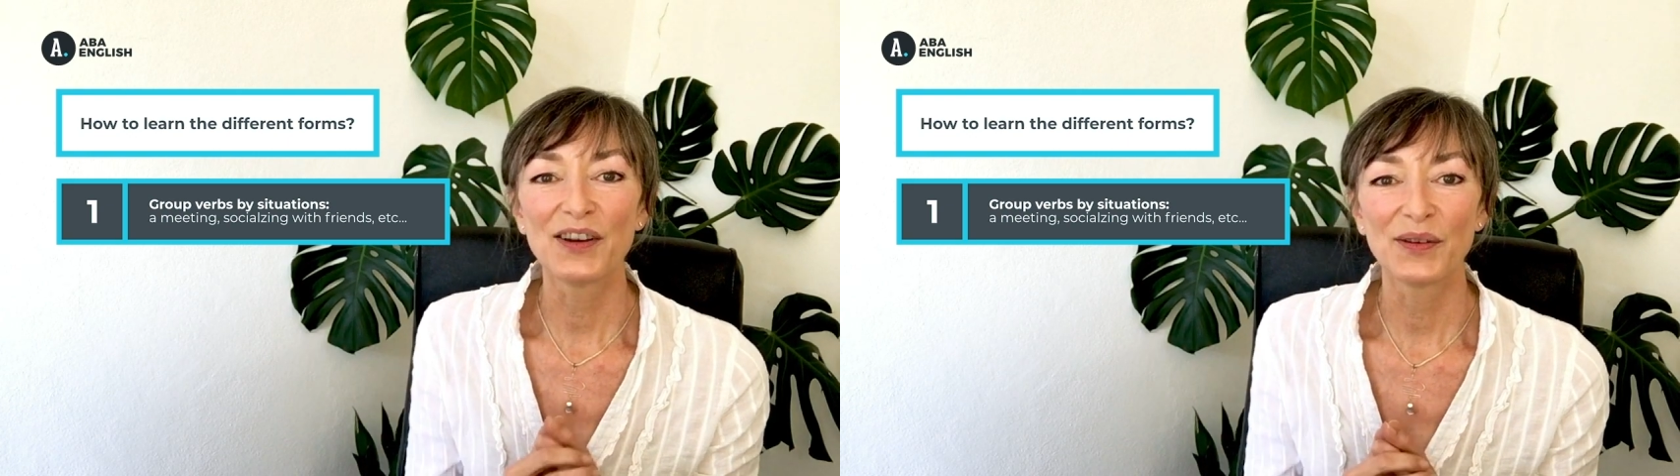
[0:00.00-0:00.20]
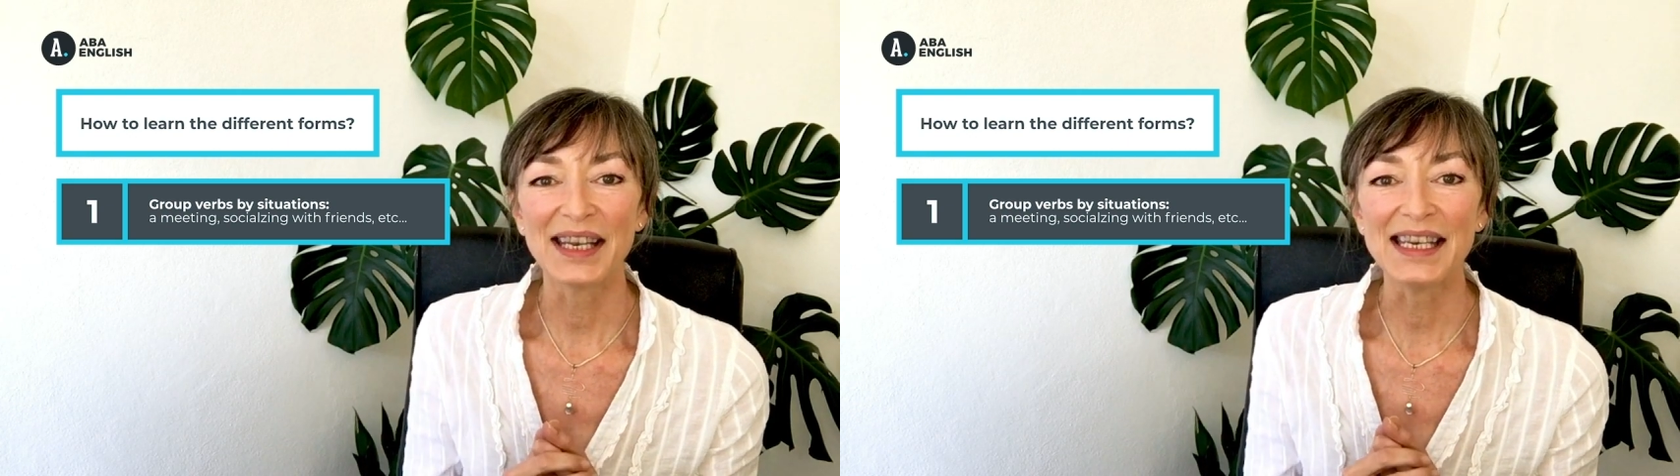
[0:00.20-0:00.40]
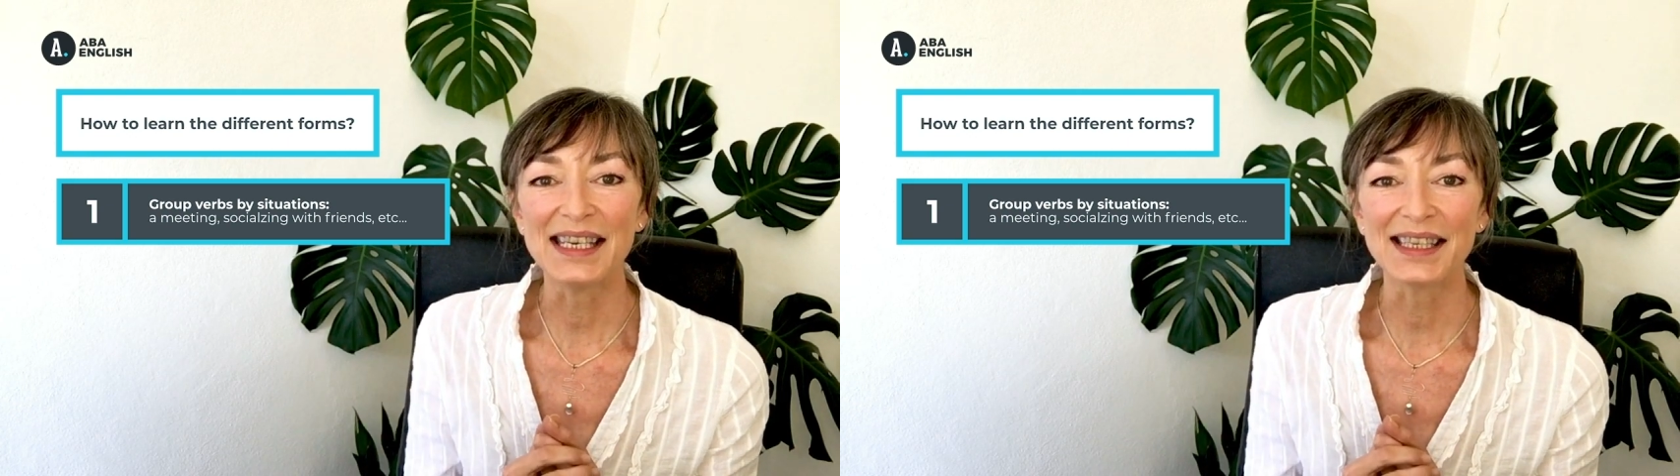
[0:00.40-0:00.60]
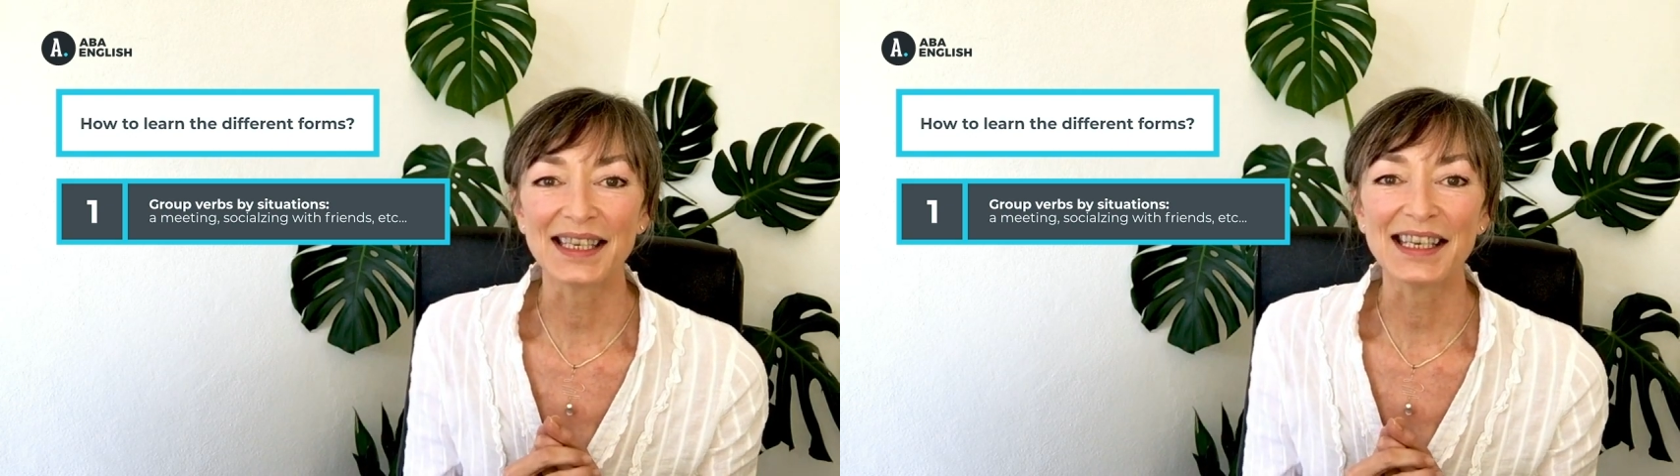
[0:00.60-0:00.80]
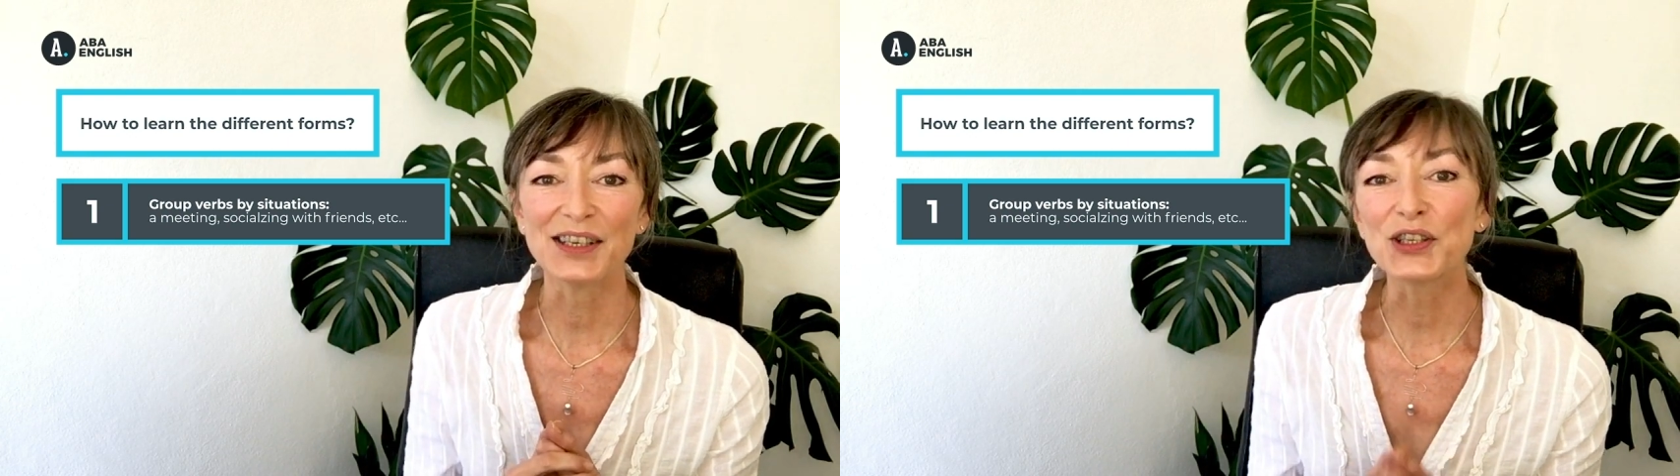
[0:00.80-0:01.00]

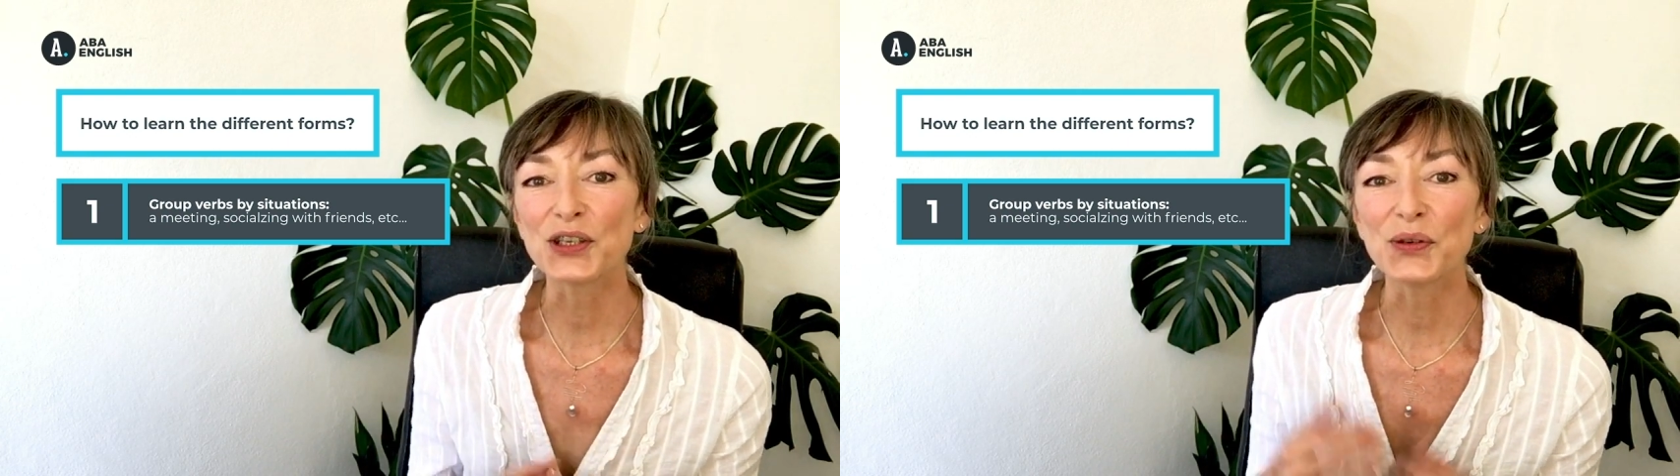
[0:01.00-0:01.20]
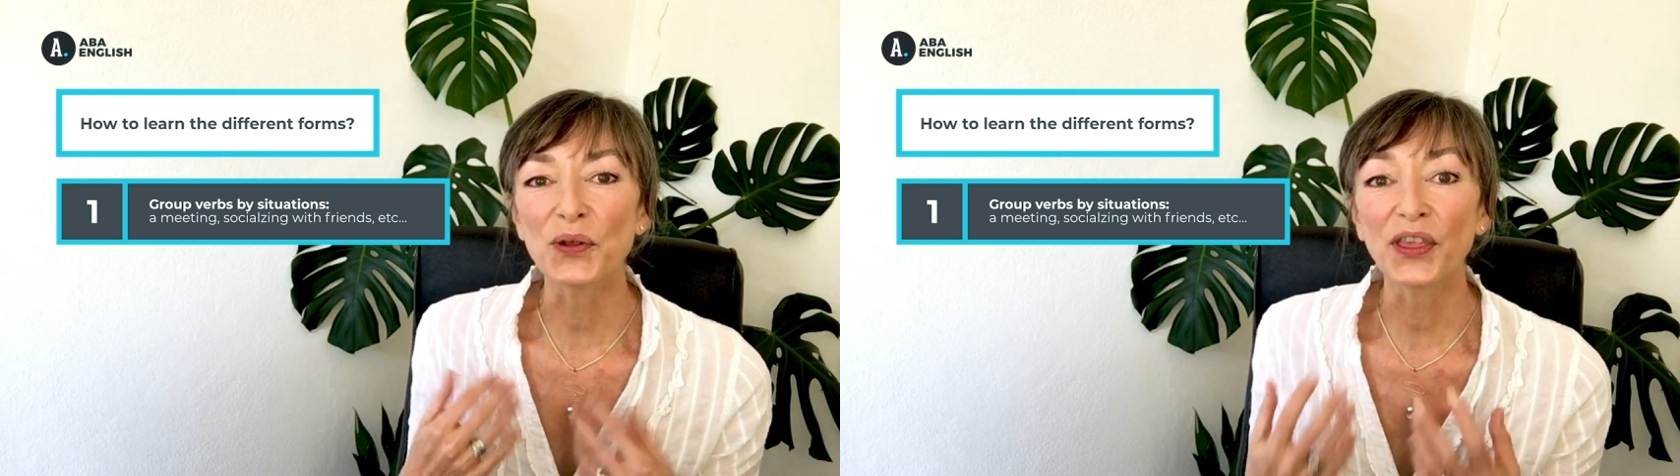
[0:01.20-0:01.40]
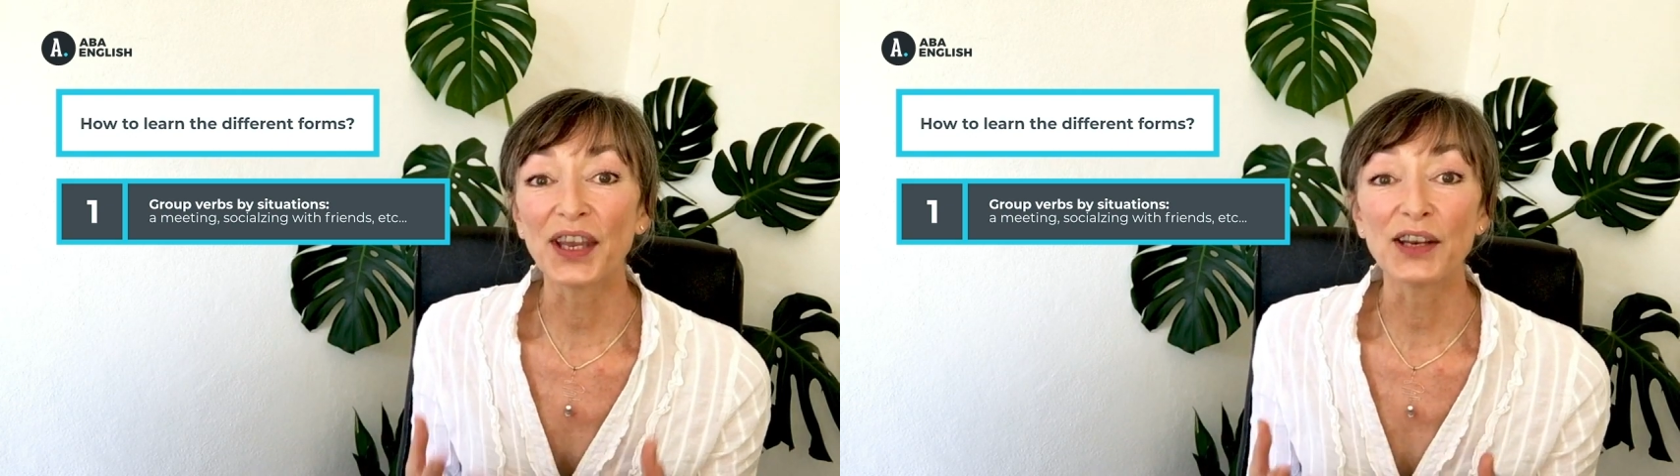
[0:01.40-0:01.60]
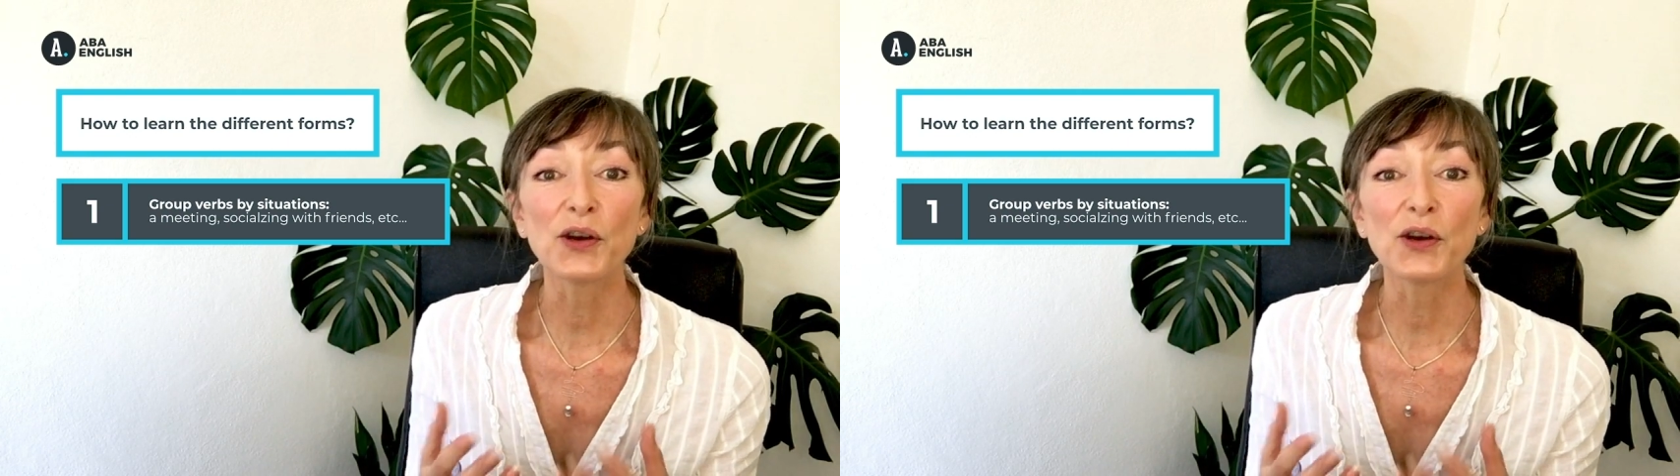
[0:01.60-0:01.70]
easy to think